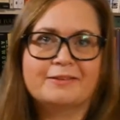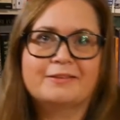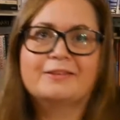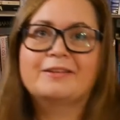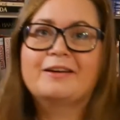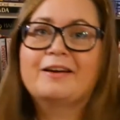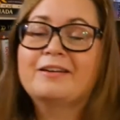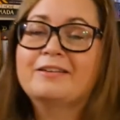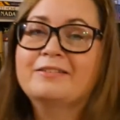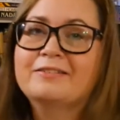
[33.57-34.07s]
uh,
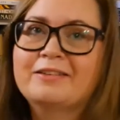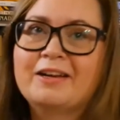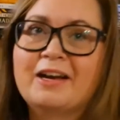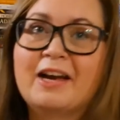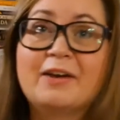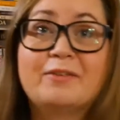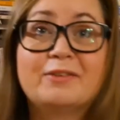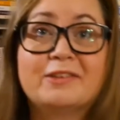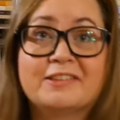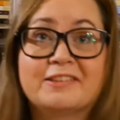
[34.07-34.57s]

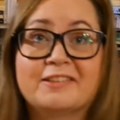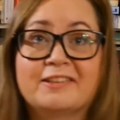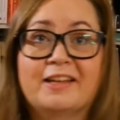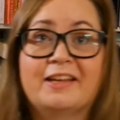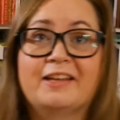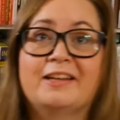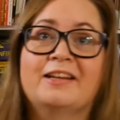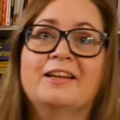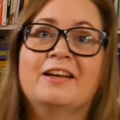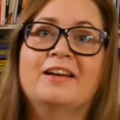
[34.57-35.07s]
I would
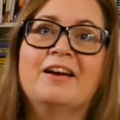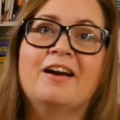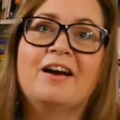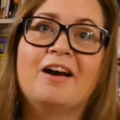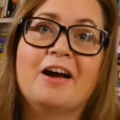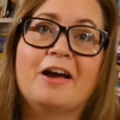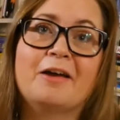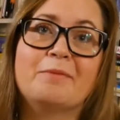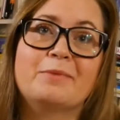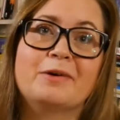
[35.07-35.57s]
say
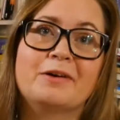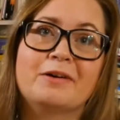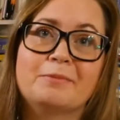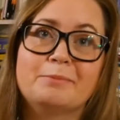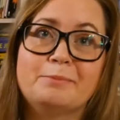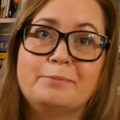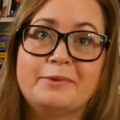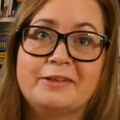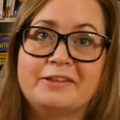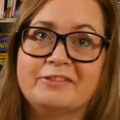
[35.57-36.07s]
I'm
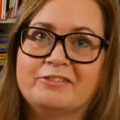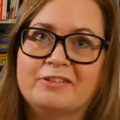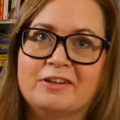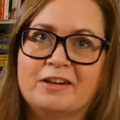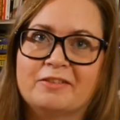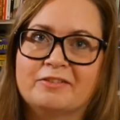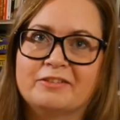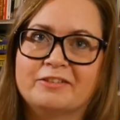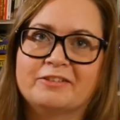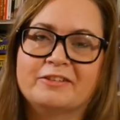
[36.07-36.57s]
a beer
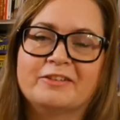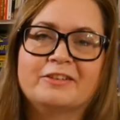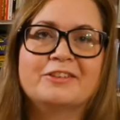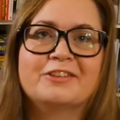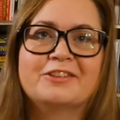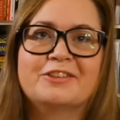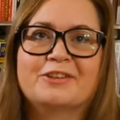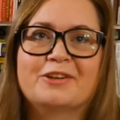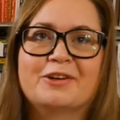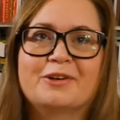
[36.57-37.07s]
lover.
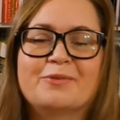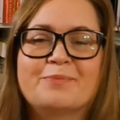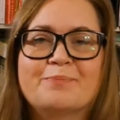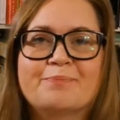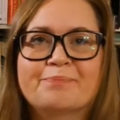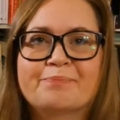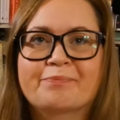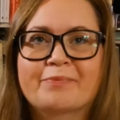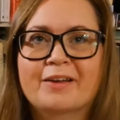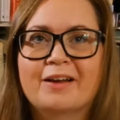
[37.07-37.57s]
So
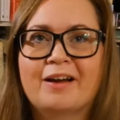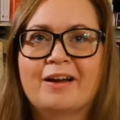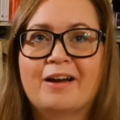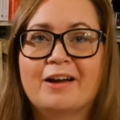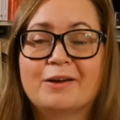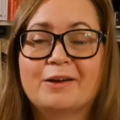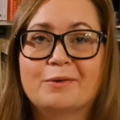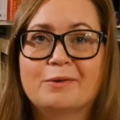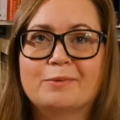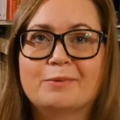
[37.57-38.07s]

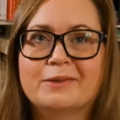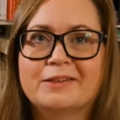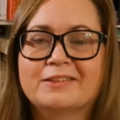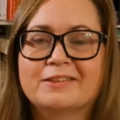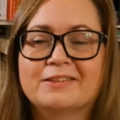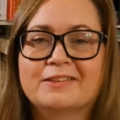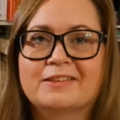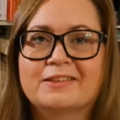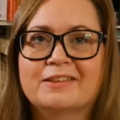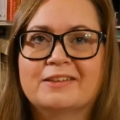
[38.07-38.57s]
I
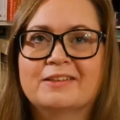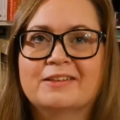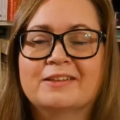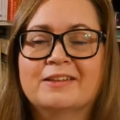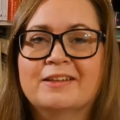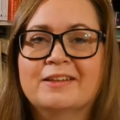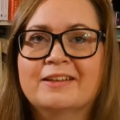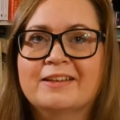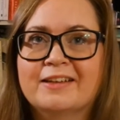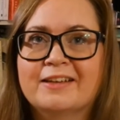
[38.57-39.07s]
always
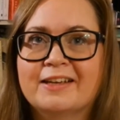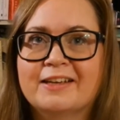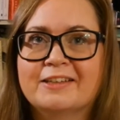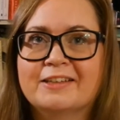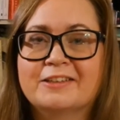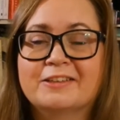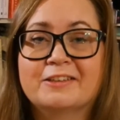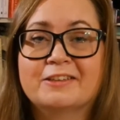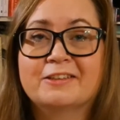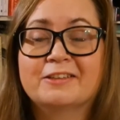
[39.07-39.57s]

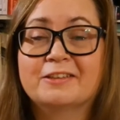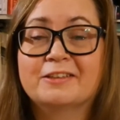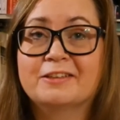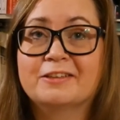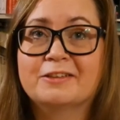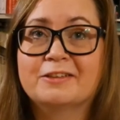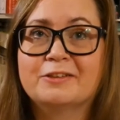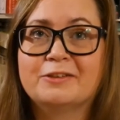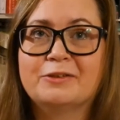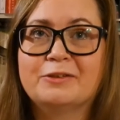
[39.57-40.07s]
get
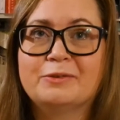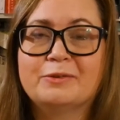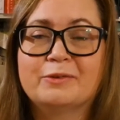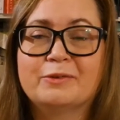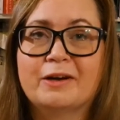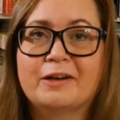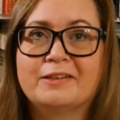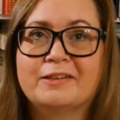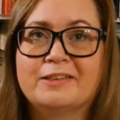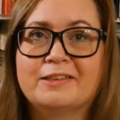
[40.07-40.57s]
uh, new
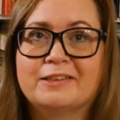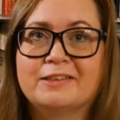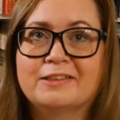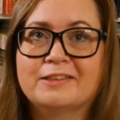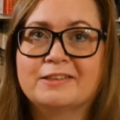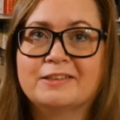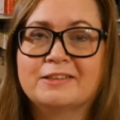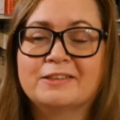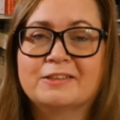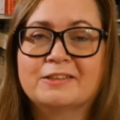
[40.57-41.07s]

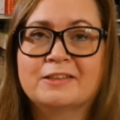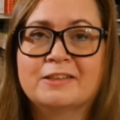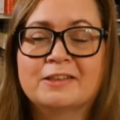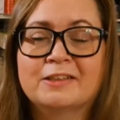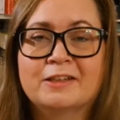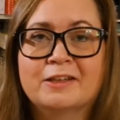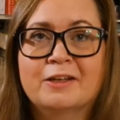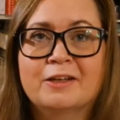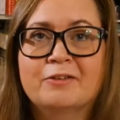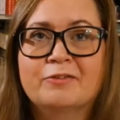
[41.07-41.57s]
ideas
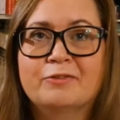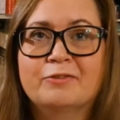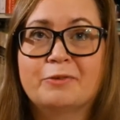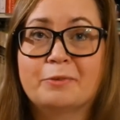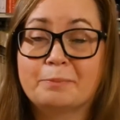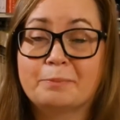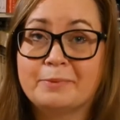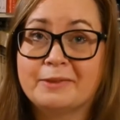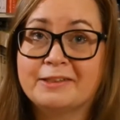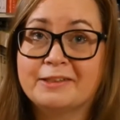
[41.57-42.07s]

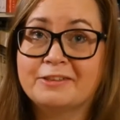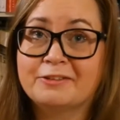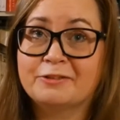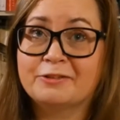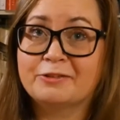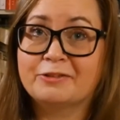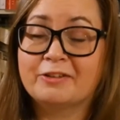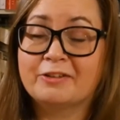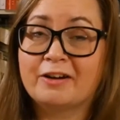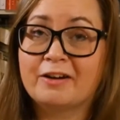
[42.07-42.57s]
for beers
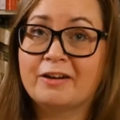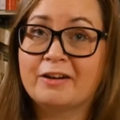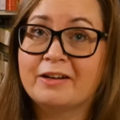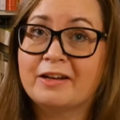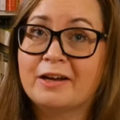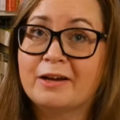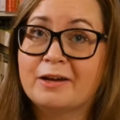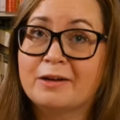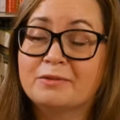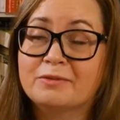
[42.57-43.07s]
to try
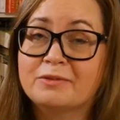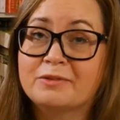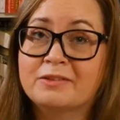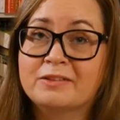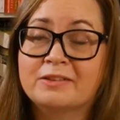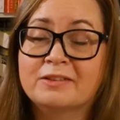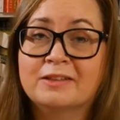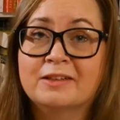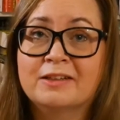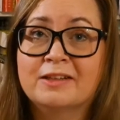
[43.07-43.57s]

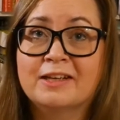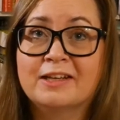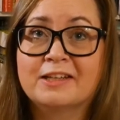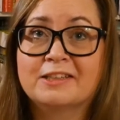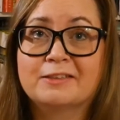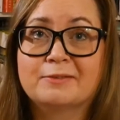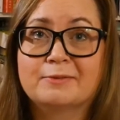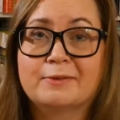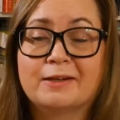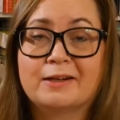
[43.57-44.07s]
out
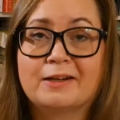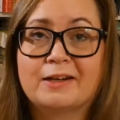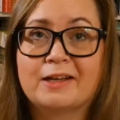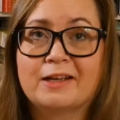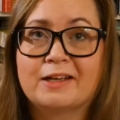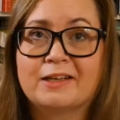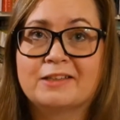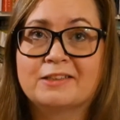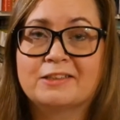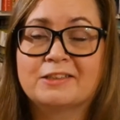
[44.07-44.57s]
as well
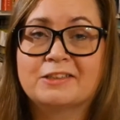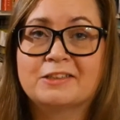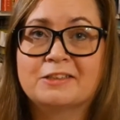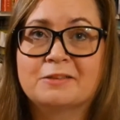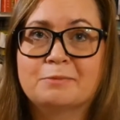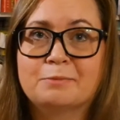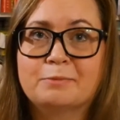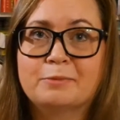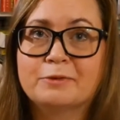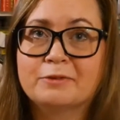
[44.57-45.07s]

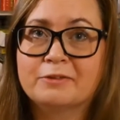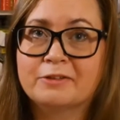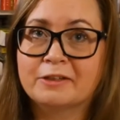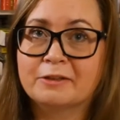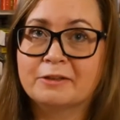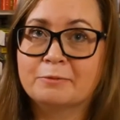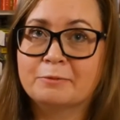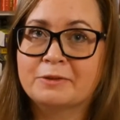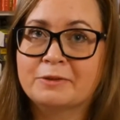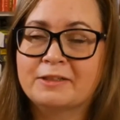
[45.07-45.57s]
as book
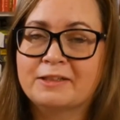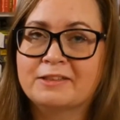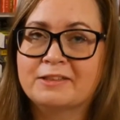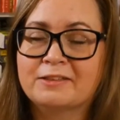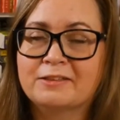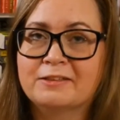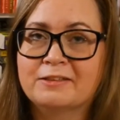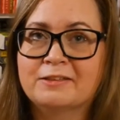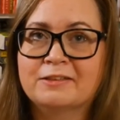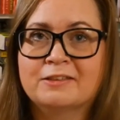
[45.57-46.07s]

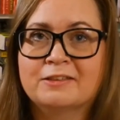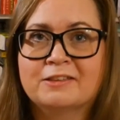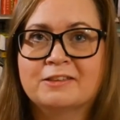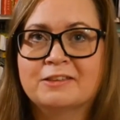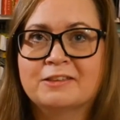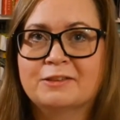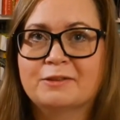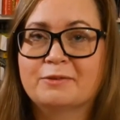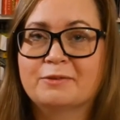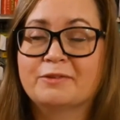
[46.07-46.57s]
recommendations.
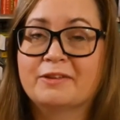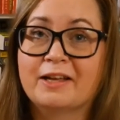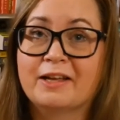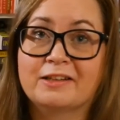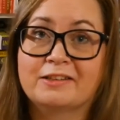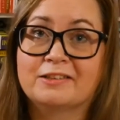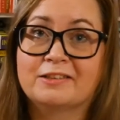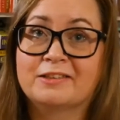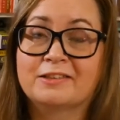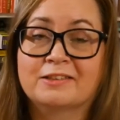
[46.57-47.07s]
So
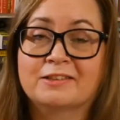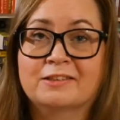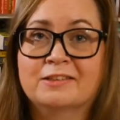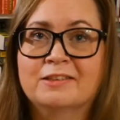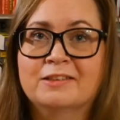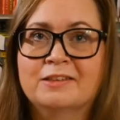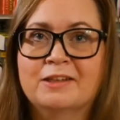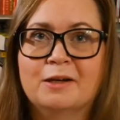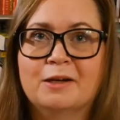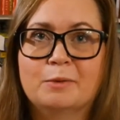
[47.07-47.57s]
that's
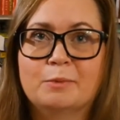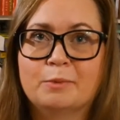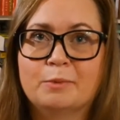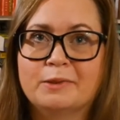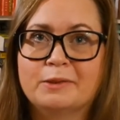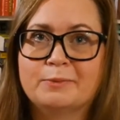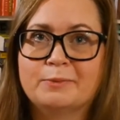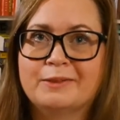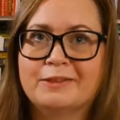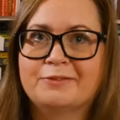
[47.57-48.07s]
a
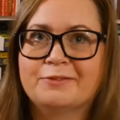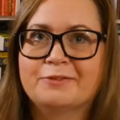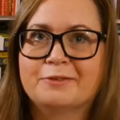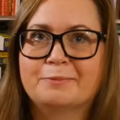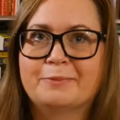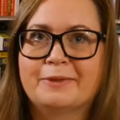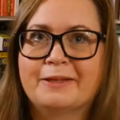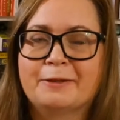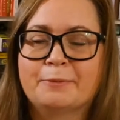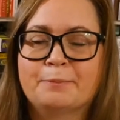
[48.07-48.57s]
win-win for
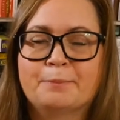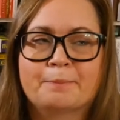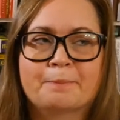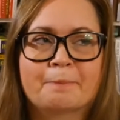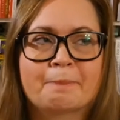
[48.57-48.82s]
me.